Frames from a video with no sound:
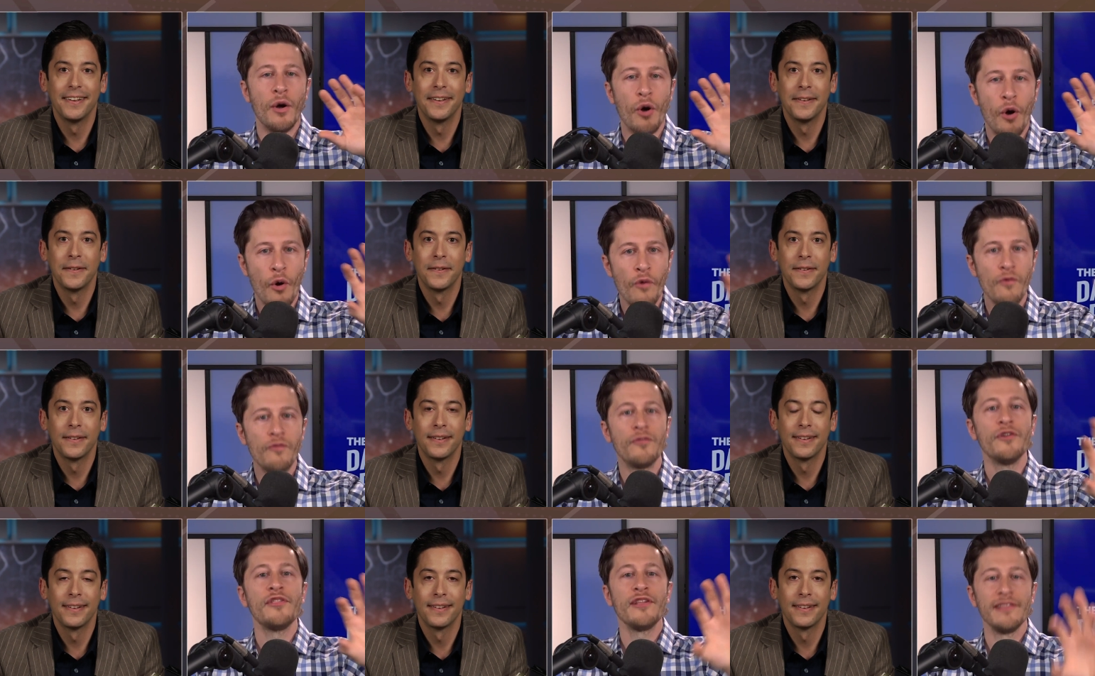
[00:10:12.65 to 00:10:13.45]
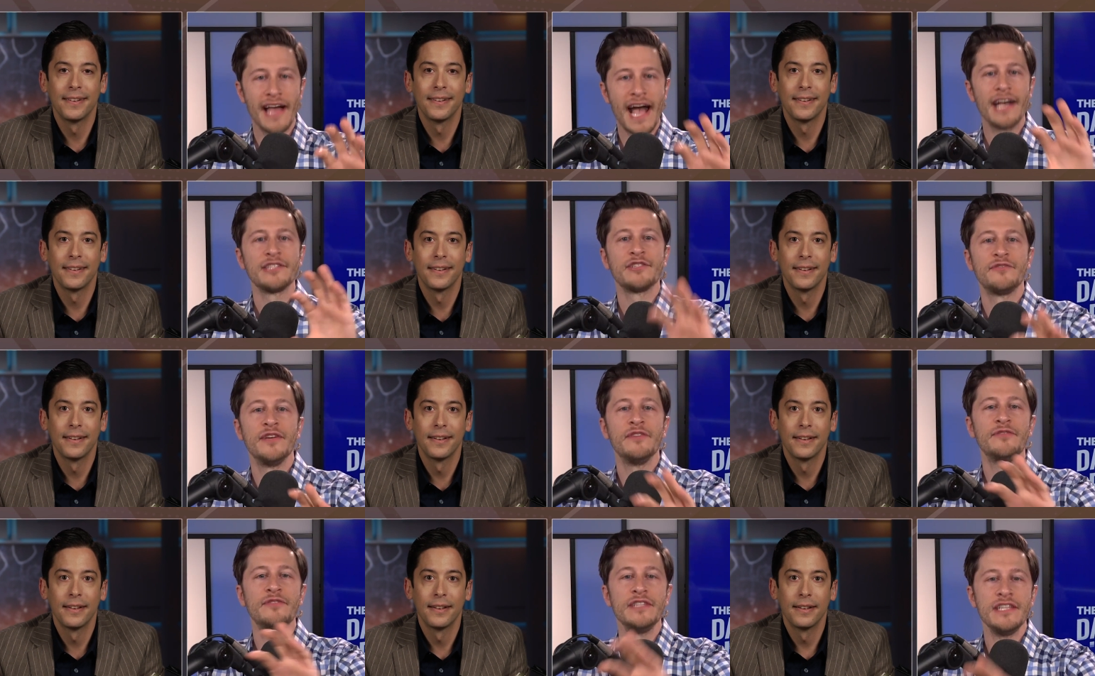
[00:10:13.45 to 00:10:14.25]
Speaker 1: over the last
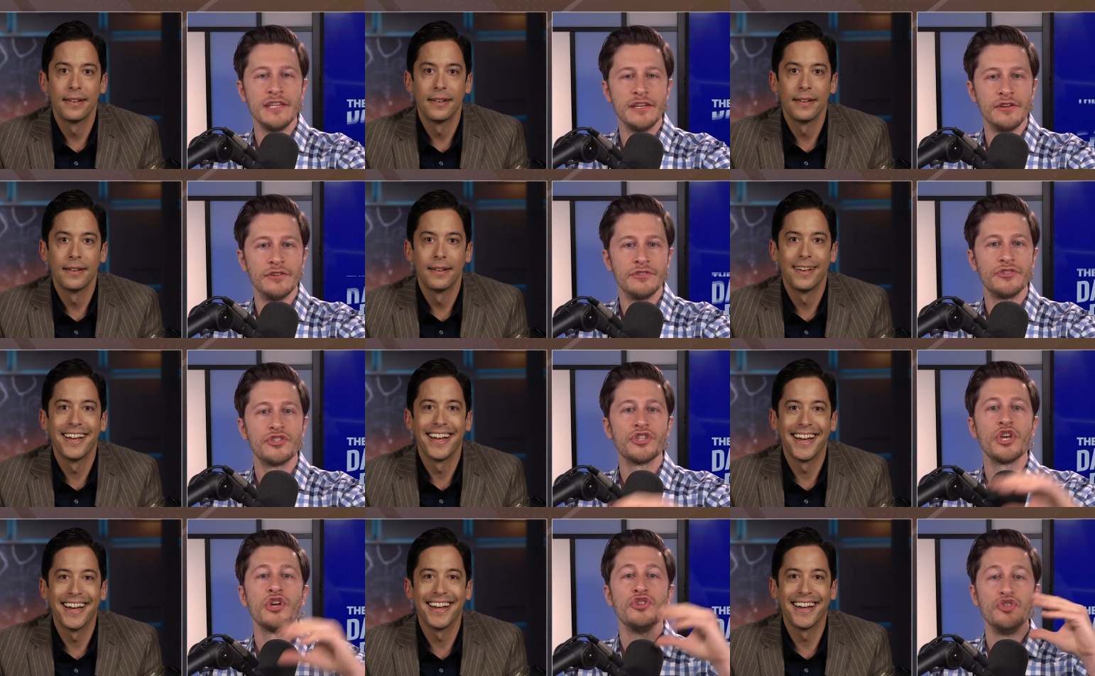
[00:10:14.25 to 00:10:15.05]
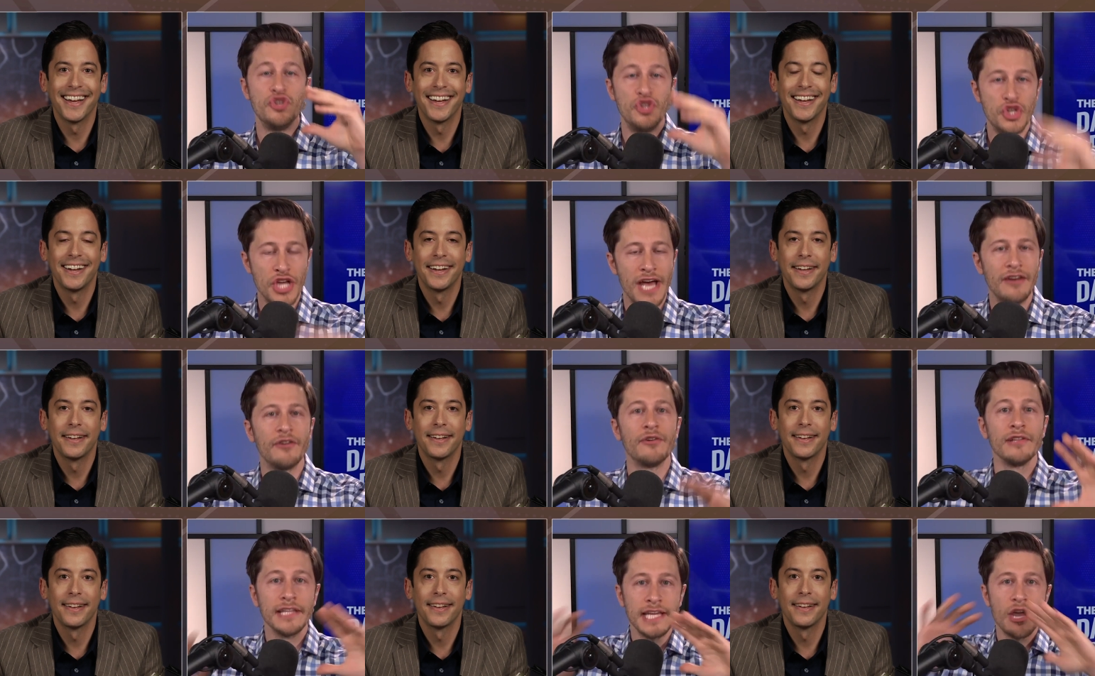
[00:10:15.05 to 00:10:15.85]
50 years,
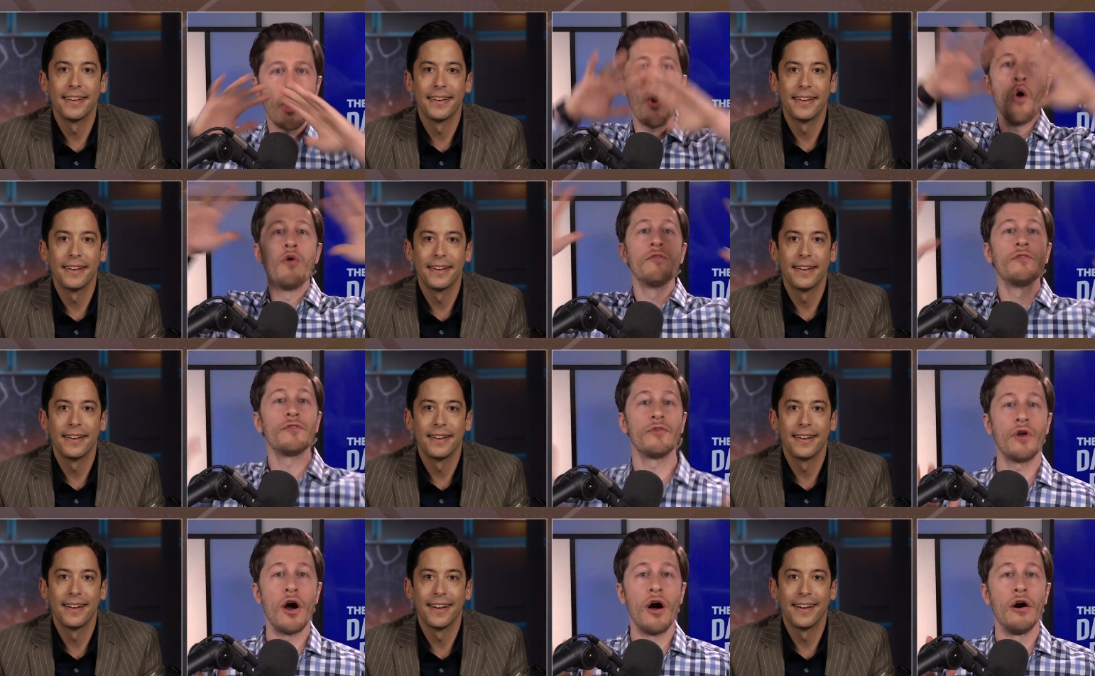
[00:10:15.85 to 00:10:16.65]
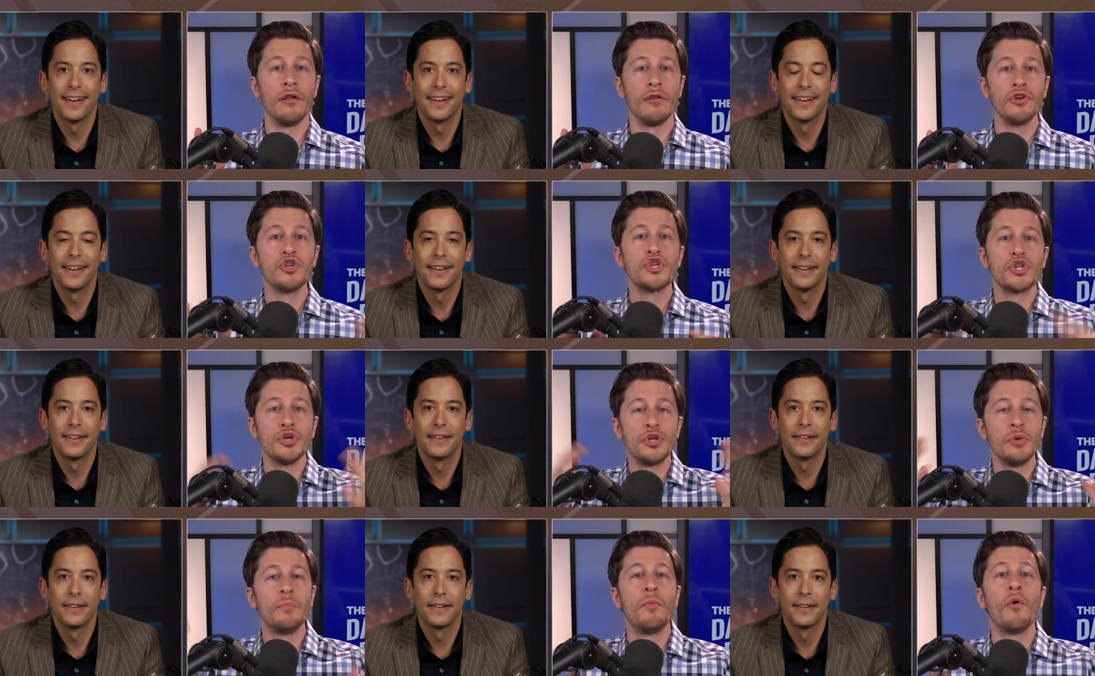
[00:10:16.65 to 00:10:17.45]
generally overall should
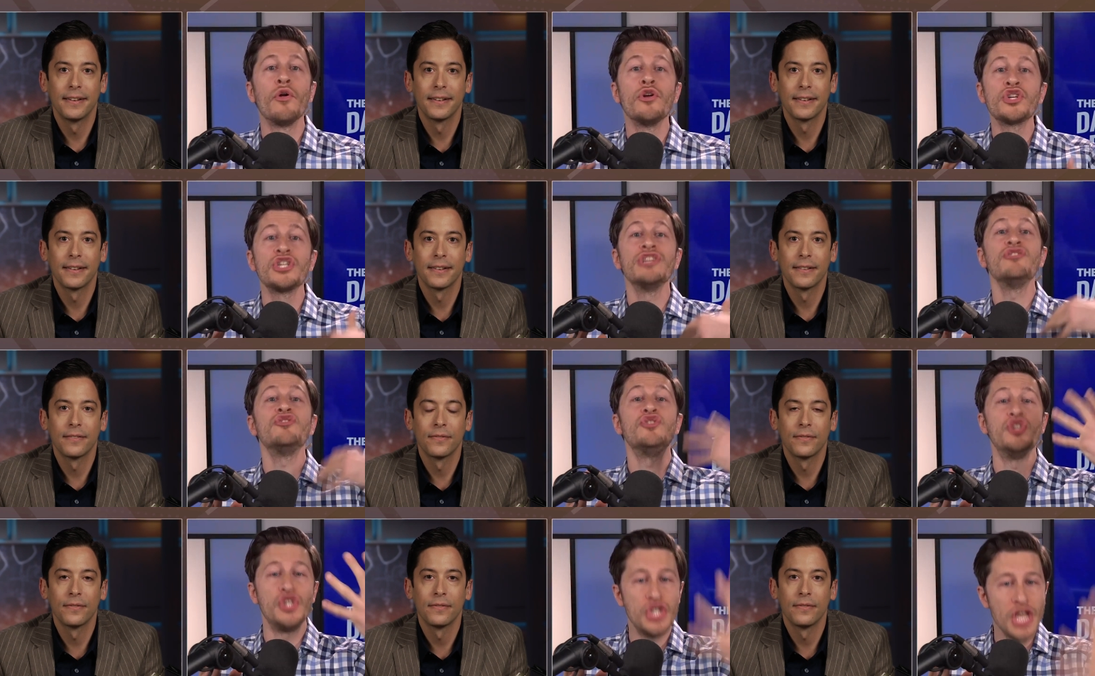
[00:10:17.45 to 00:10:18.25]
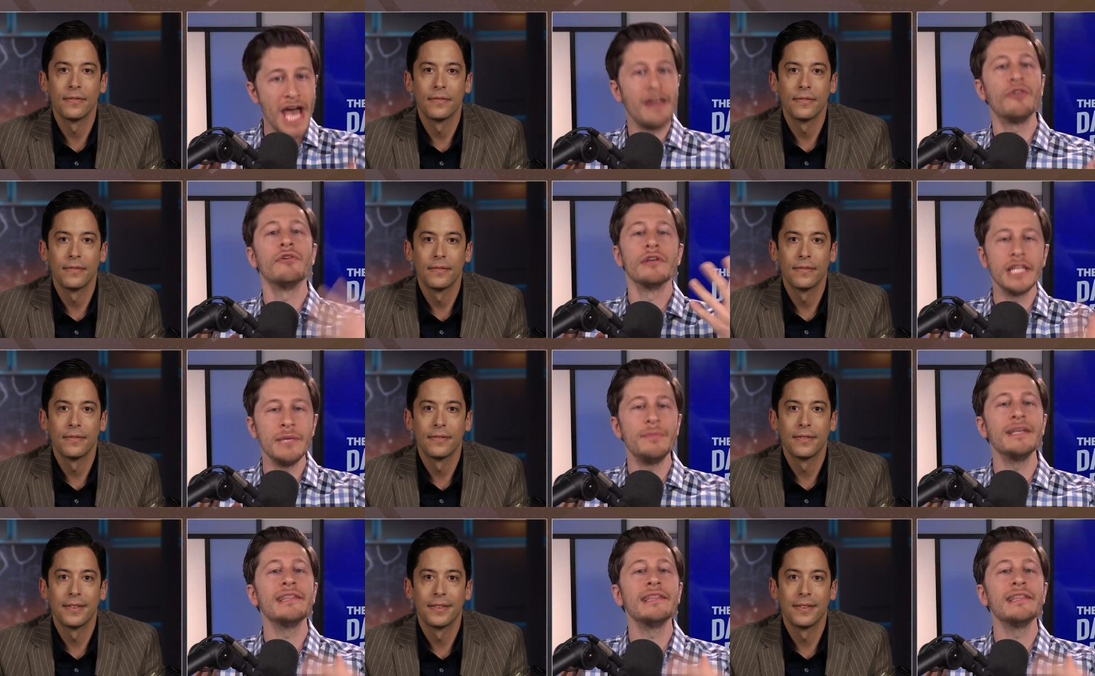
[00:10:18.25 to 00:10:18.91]
abortion generally be